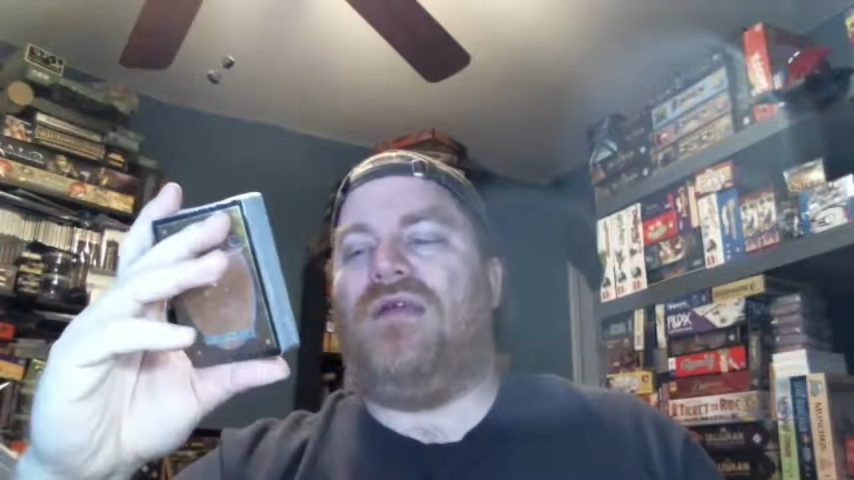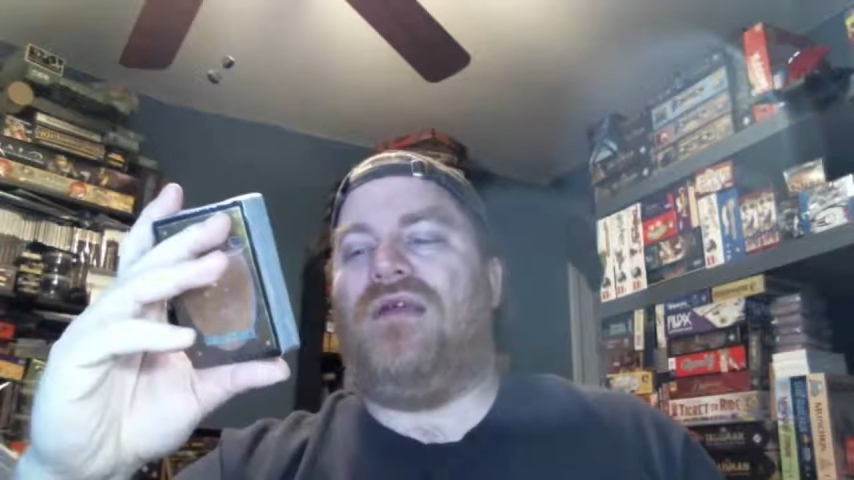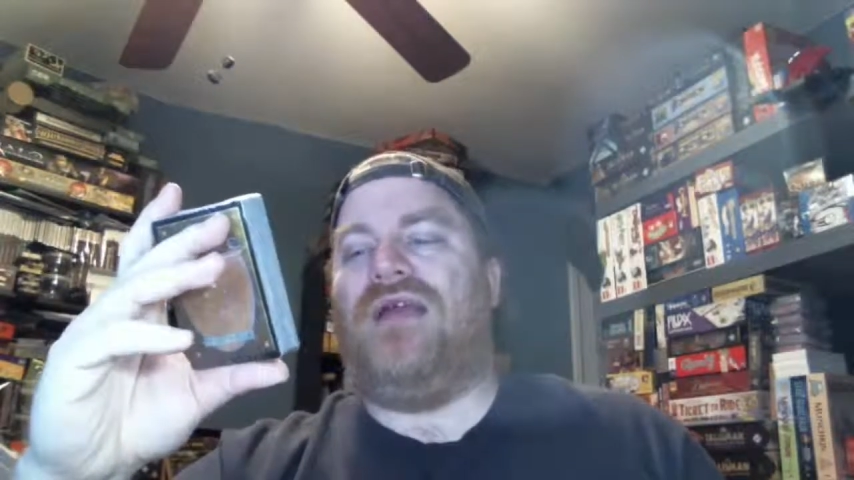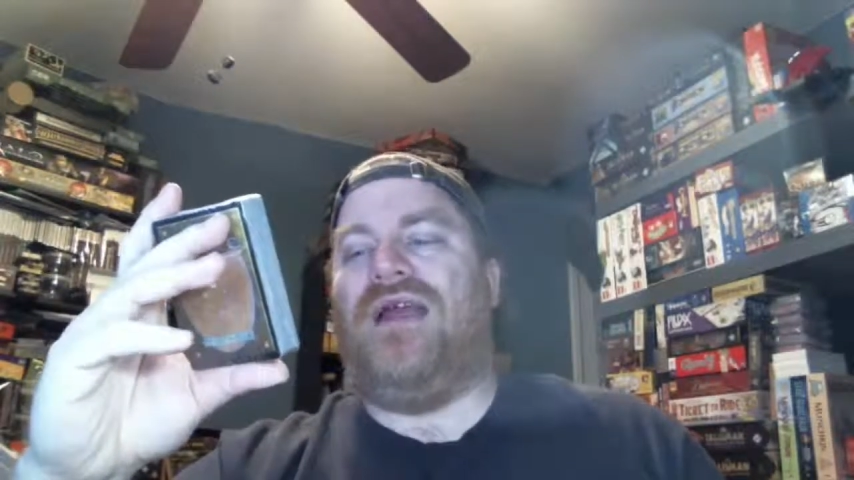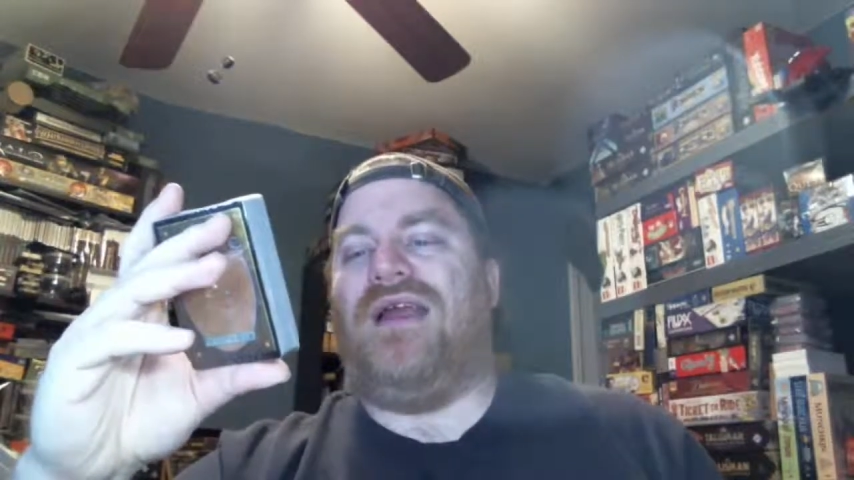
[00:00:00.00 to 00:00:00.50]

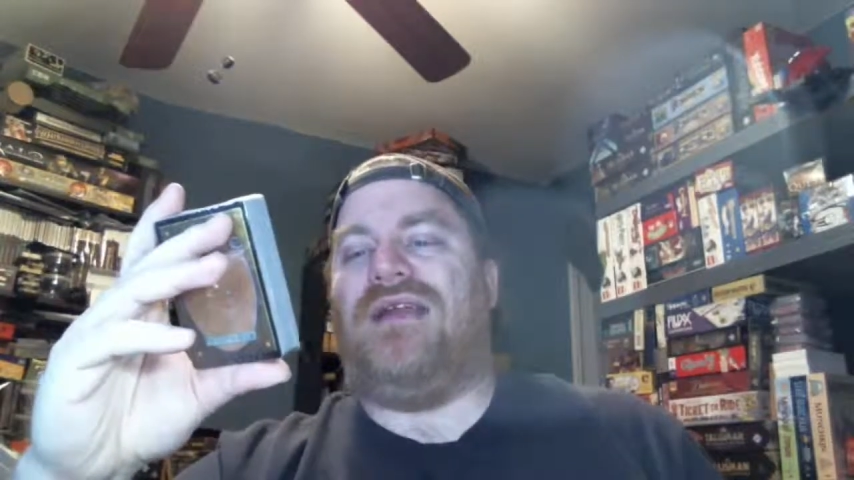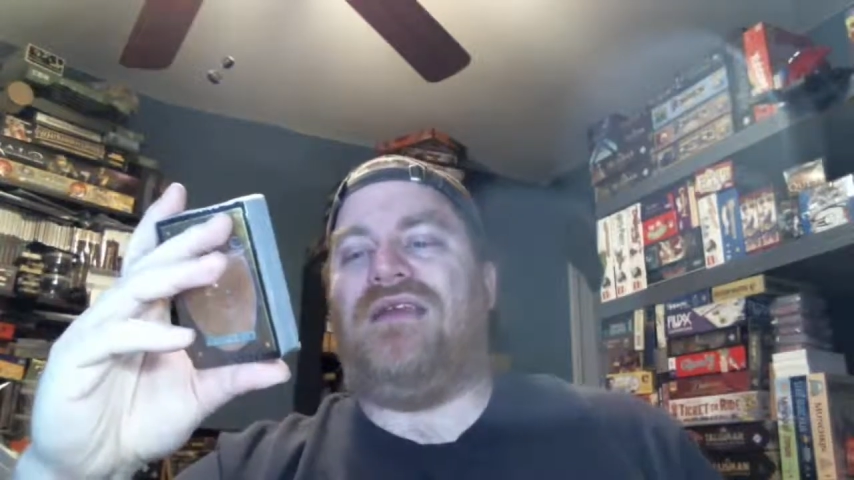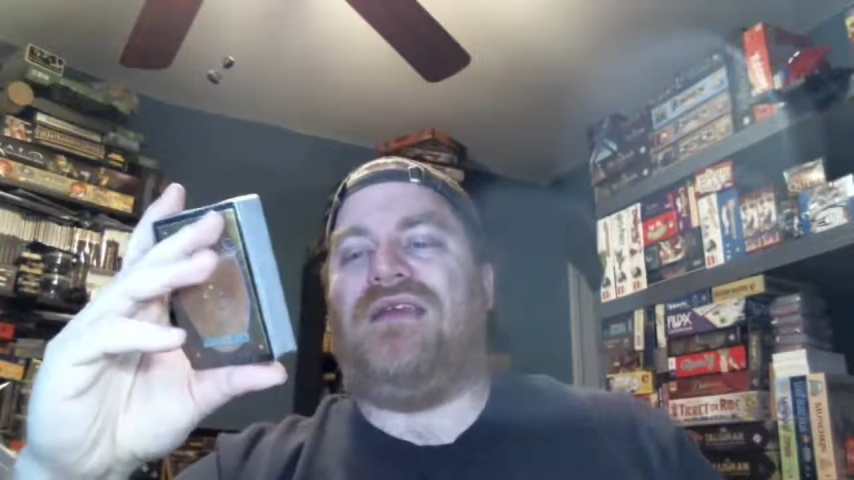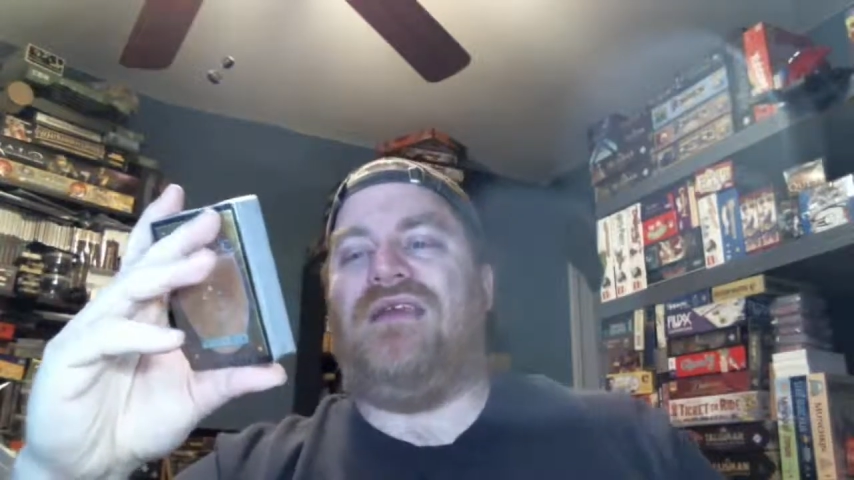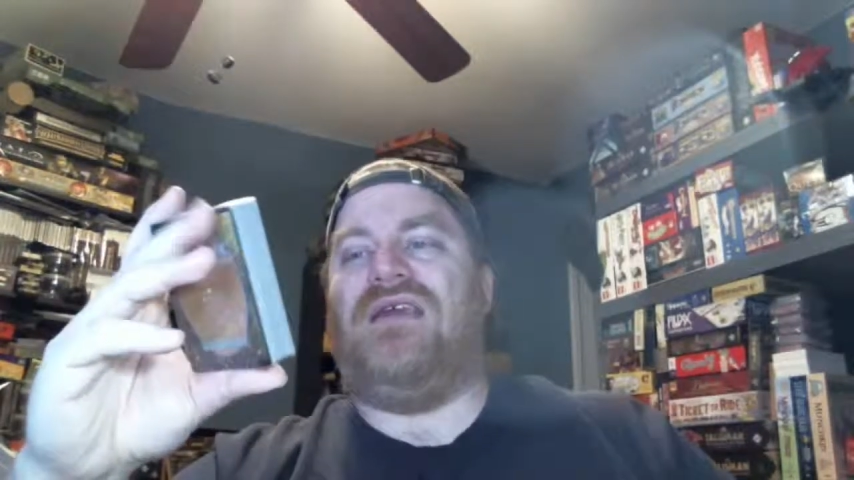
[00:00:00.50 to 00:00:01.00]
And
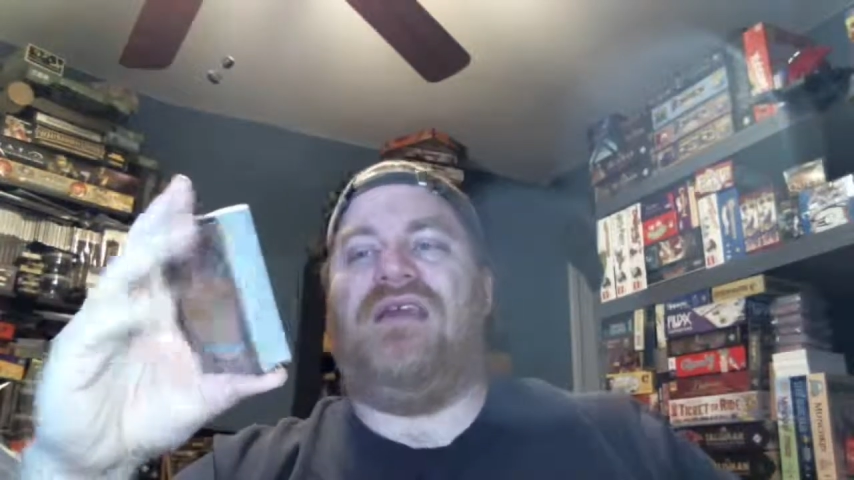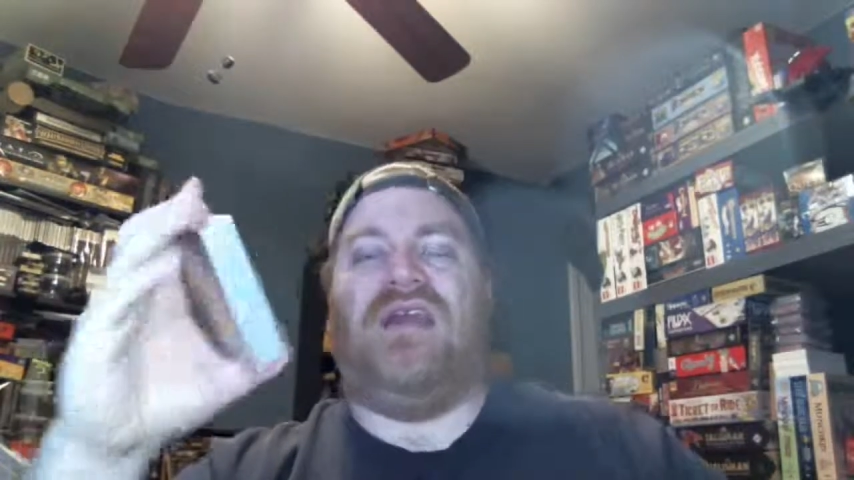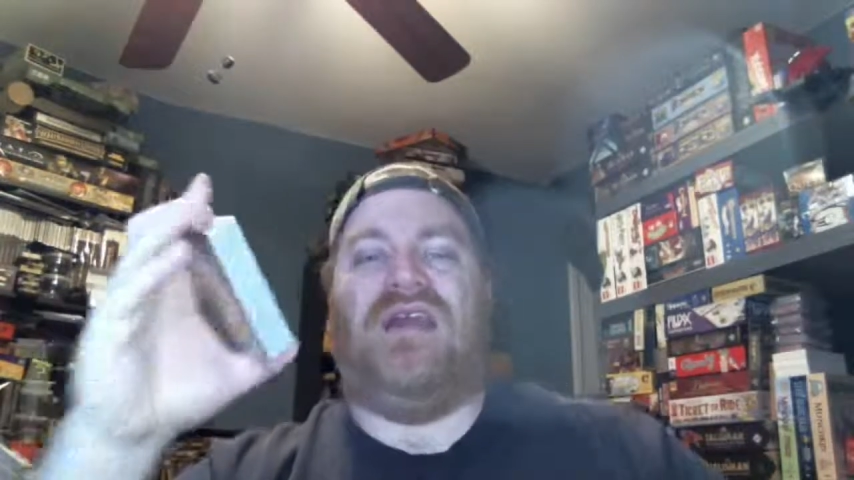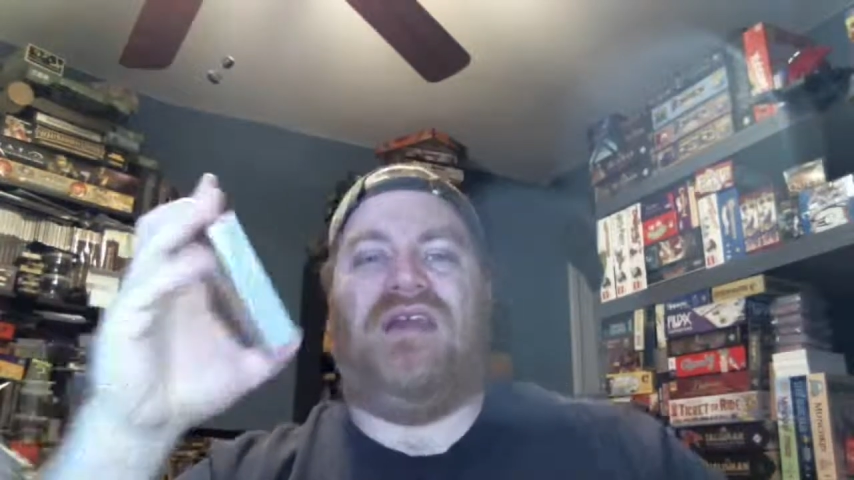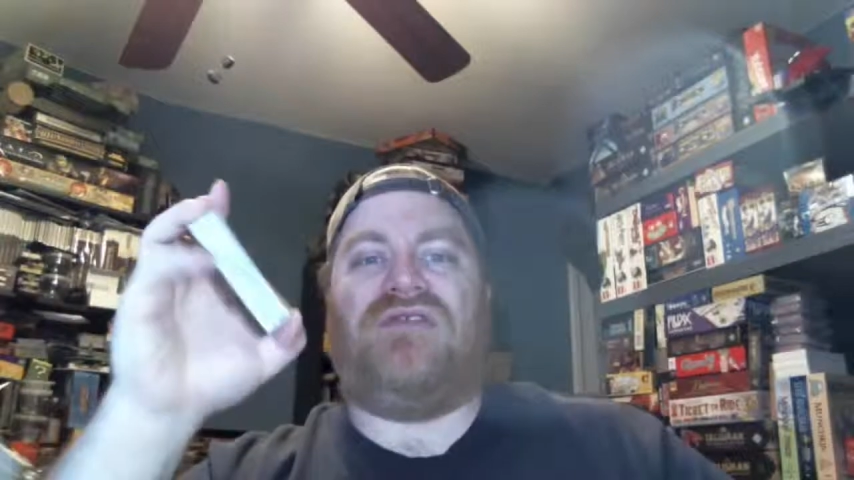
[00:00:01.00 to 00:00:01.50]
he
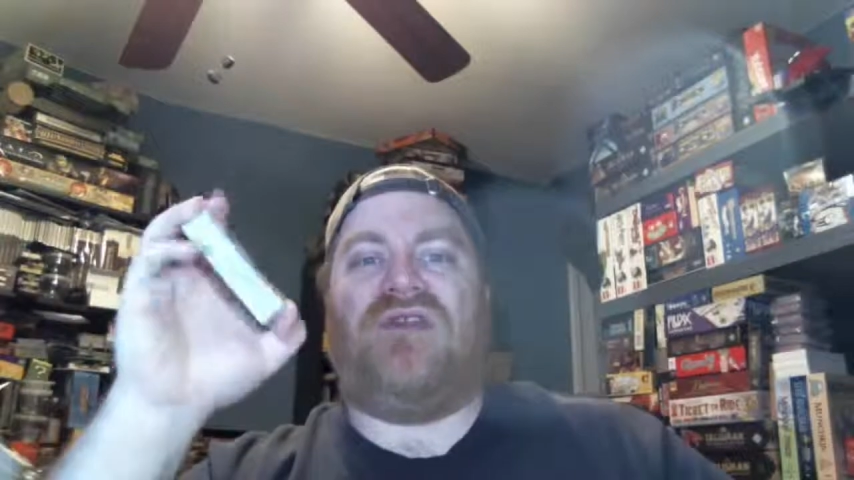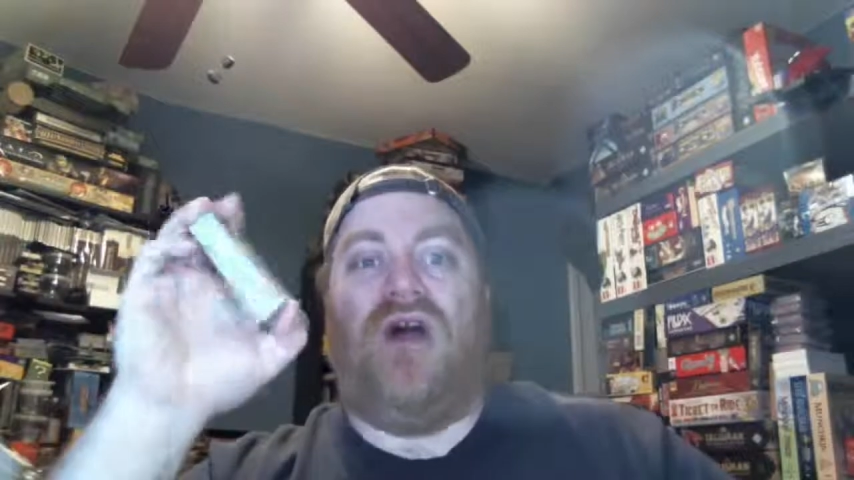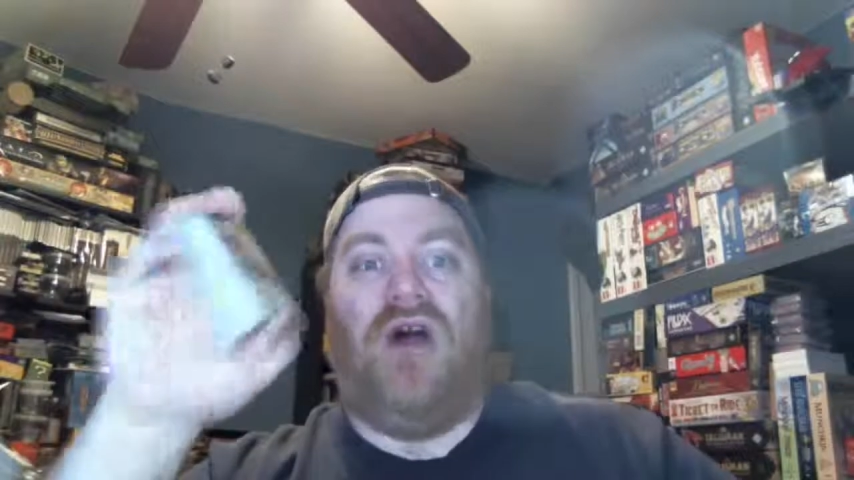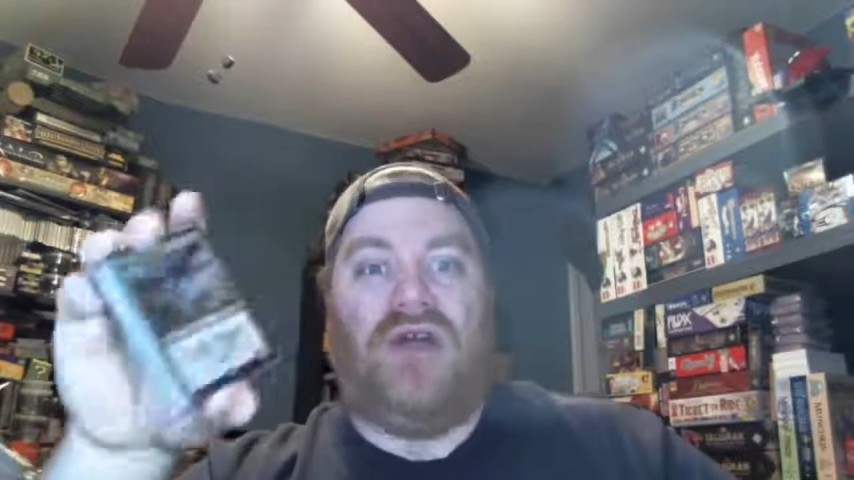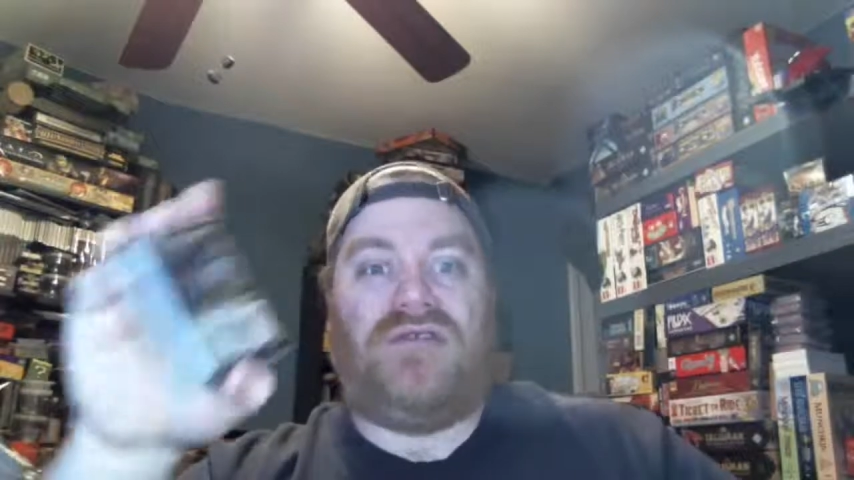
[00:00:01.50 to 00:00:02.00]
is
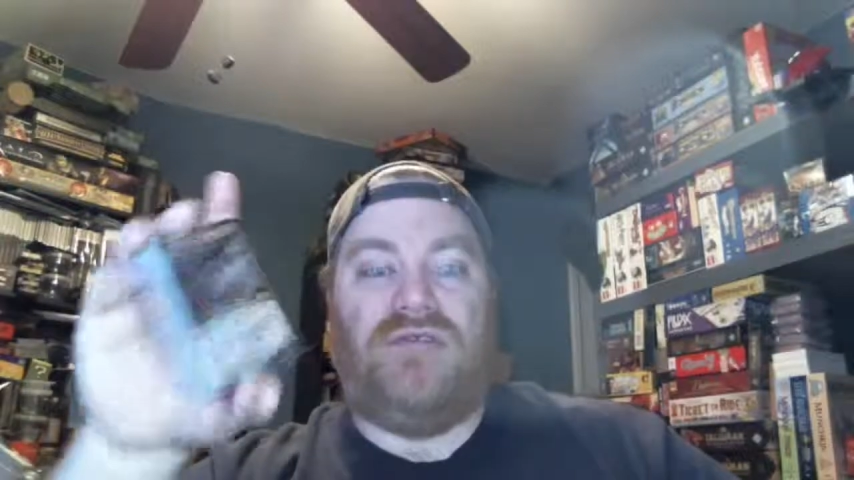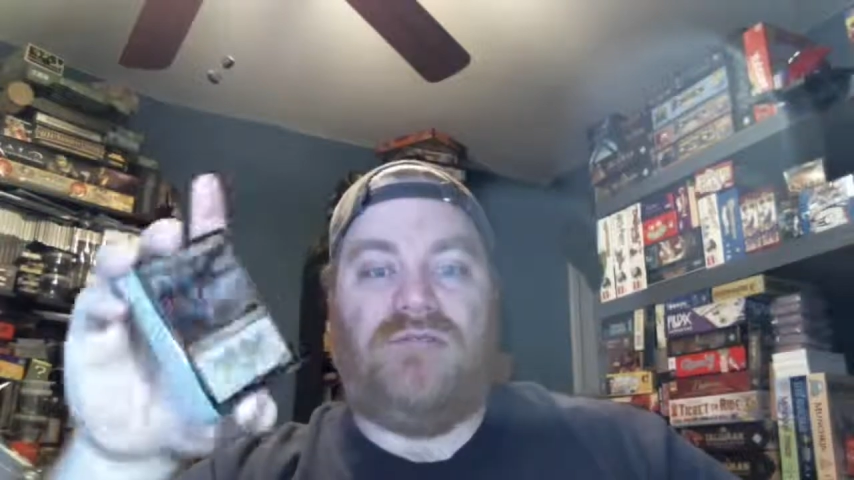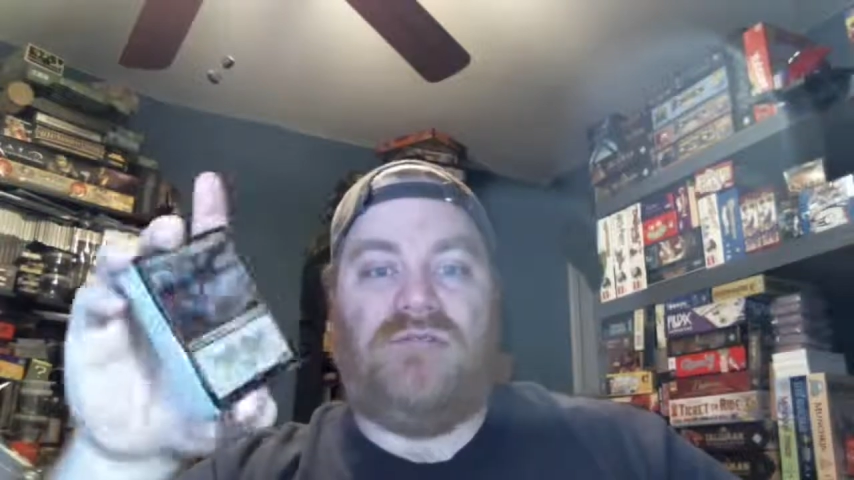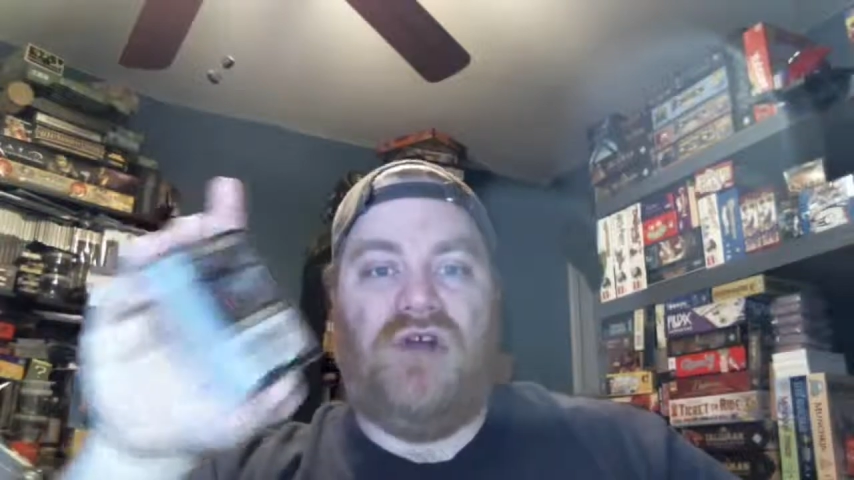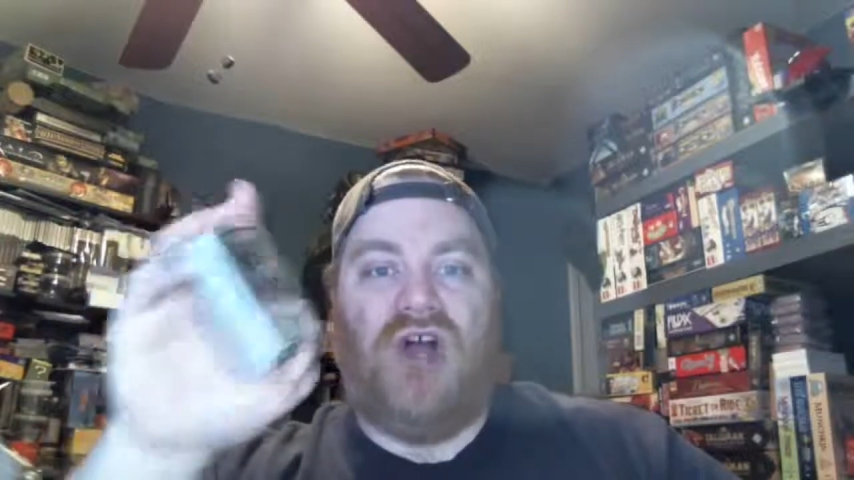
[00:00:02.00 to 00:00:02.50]
awesome.